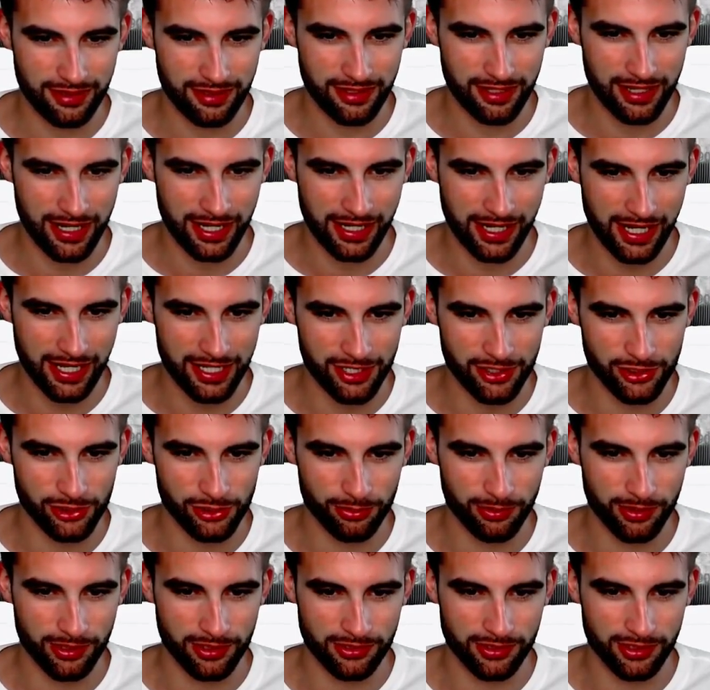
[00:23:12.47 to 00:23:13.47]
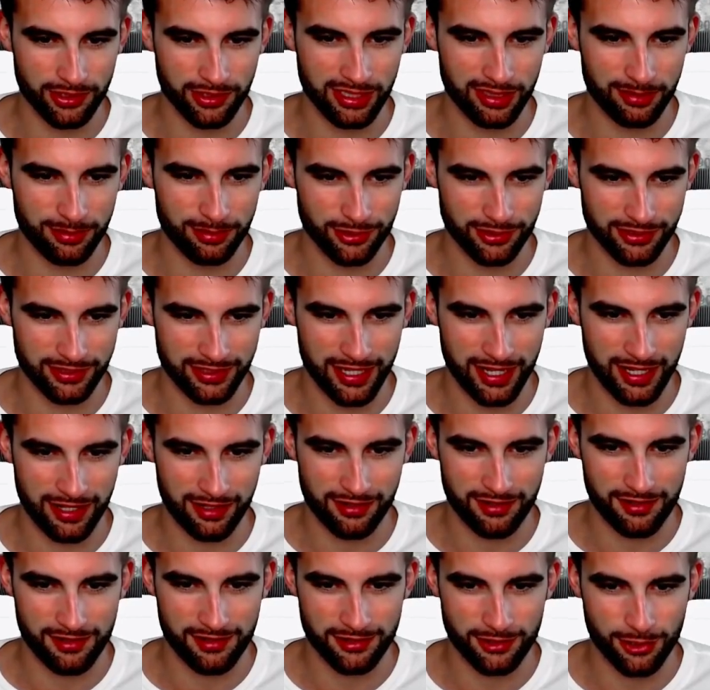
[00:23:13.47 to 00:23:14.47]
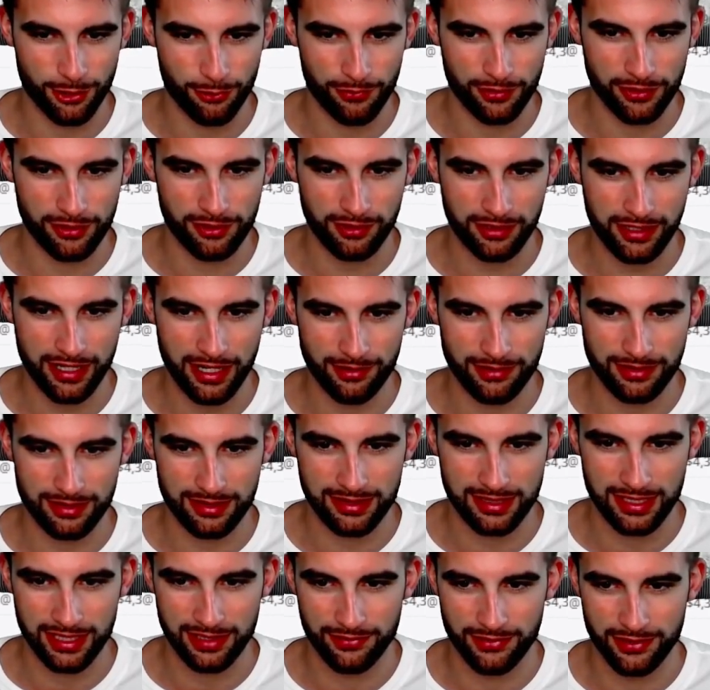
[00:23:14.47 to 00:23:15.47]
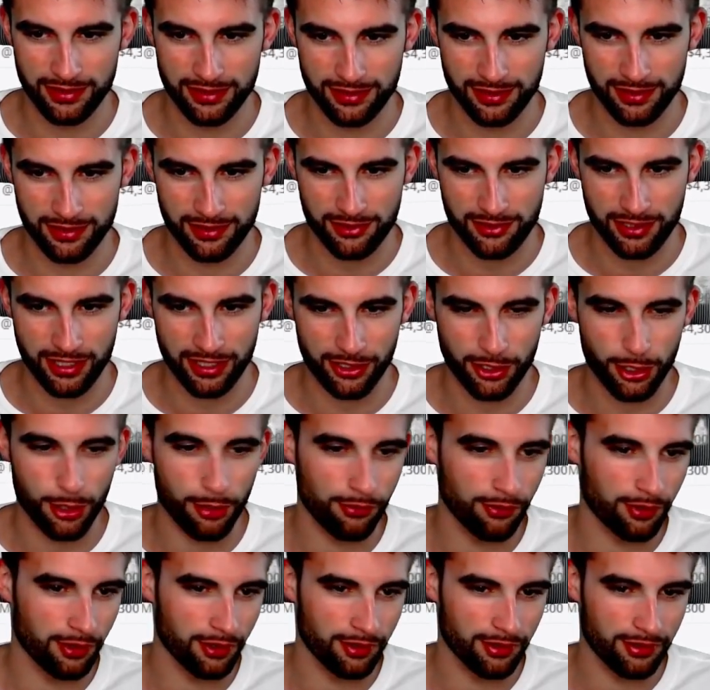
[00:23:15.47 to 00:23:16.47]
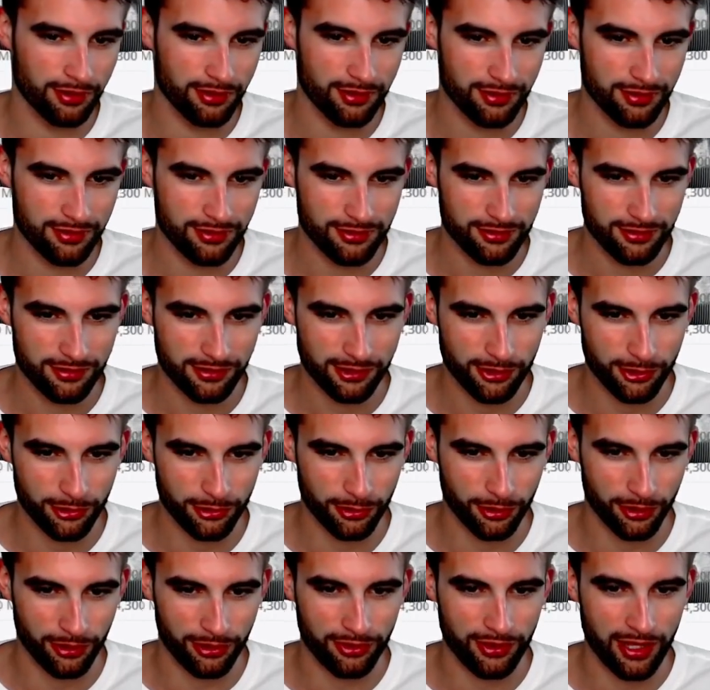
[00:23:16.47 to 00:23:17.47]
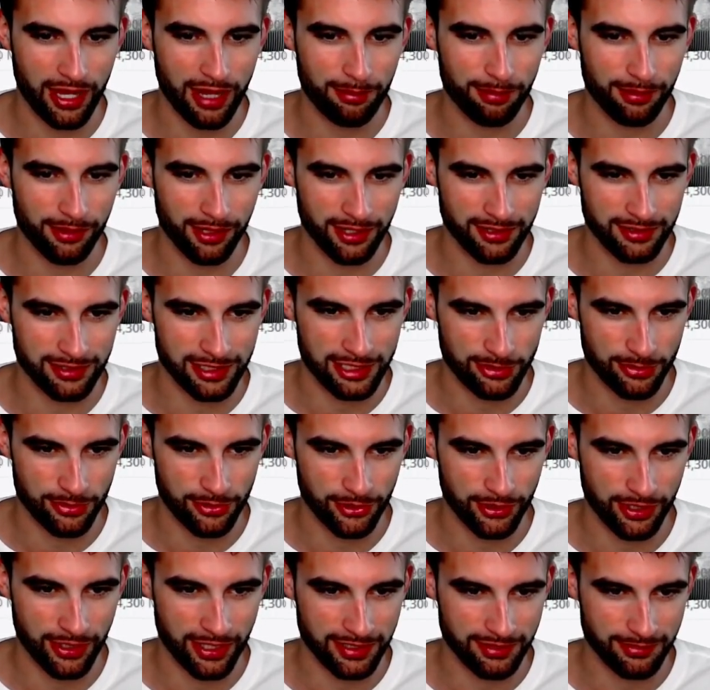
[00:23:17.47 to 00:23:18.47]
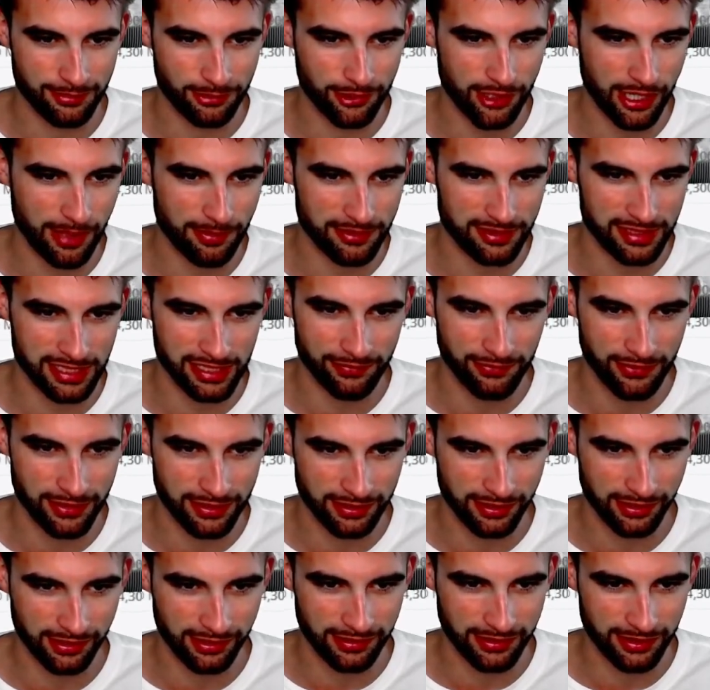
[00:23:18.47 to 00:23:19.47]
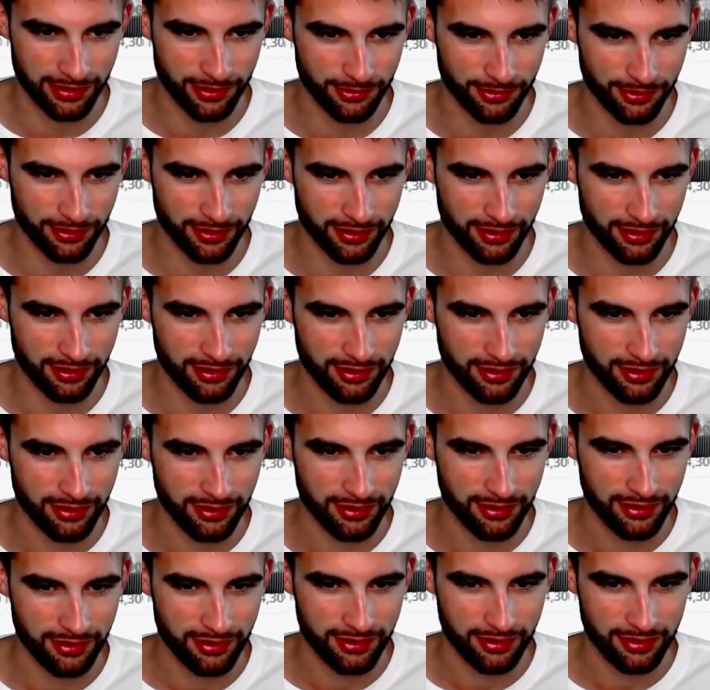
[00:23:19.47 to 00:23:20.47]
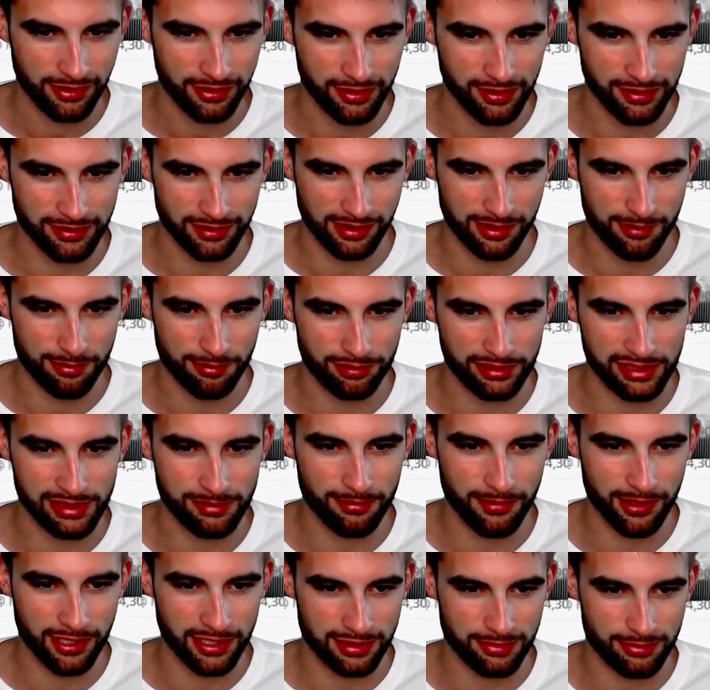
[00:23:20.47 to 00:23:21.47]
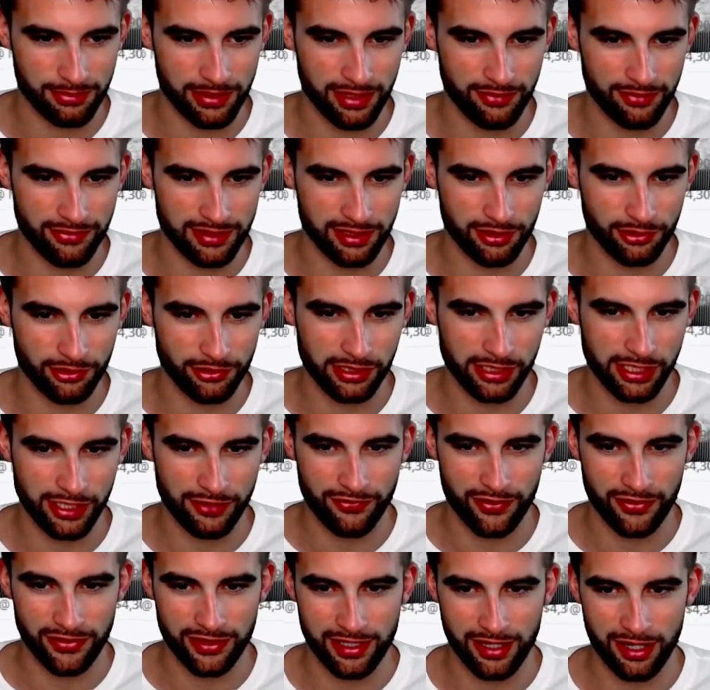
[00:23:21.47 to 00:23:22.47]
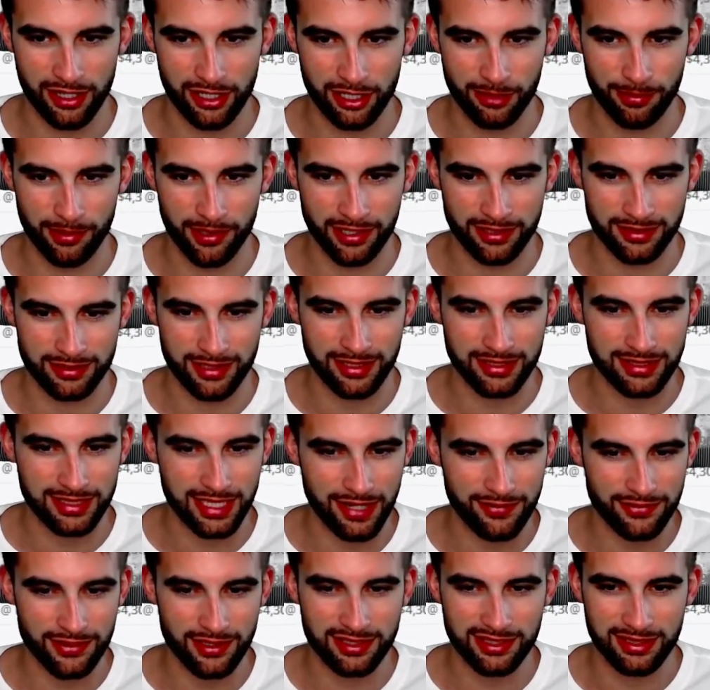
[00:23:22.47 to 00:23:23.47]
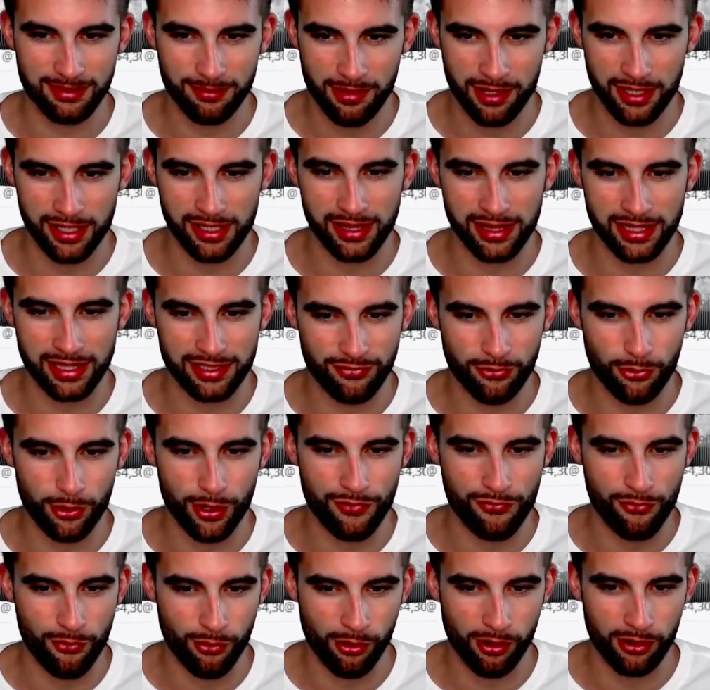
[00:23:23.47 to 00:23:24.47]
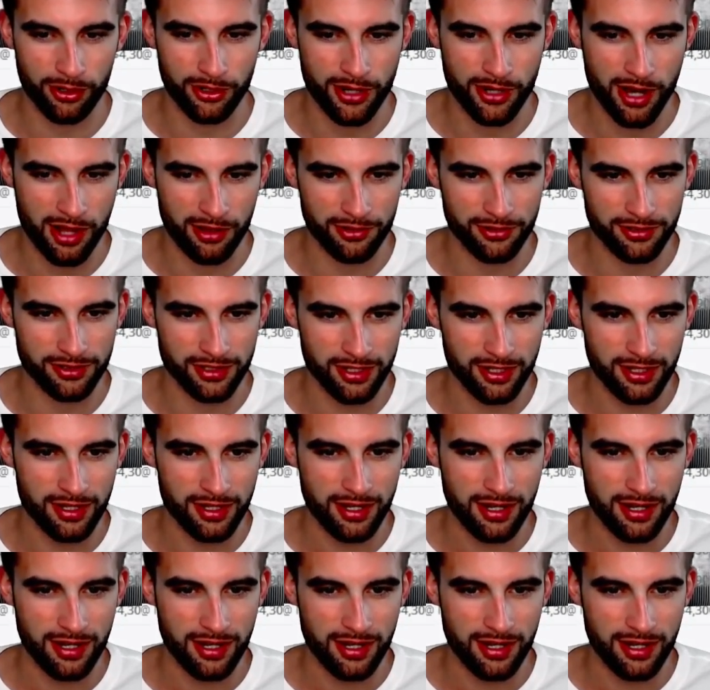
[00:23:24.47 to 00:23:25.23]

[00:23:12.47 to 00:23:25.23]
I kind of do want the double stack. So if we took out Stevenson, just trying to go through a thought process with you guys. We'll drop Stevenson because I don't think he's a complete must. We have Singletary $5,800. That saves us some money. That's $4,400.